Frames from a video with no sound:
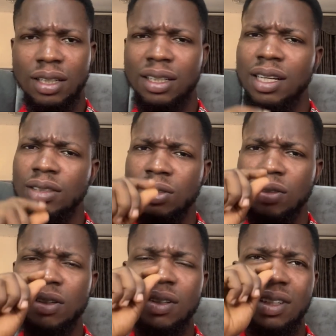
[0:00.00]
and I
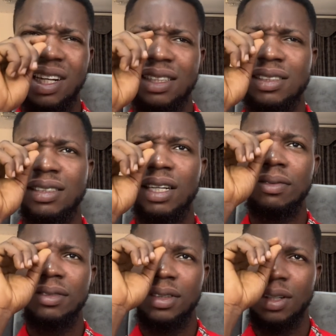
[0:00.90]
saw like
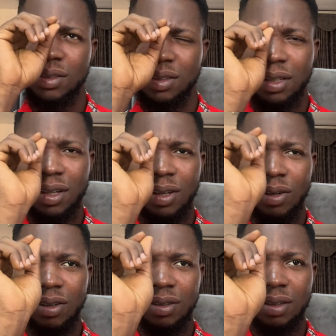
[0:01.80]
7 dots
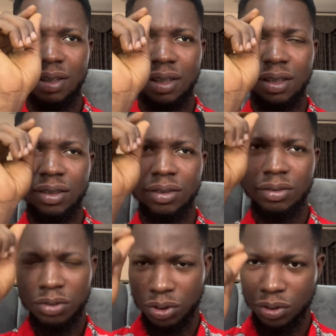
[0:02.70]

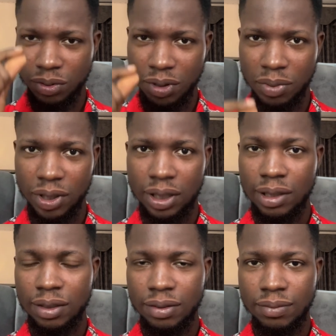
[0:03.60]
through the body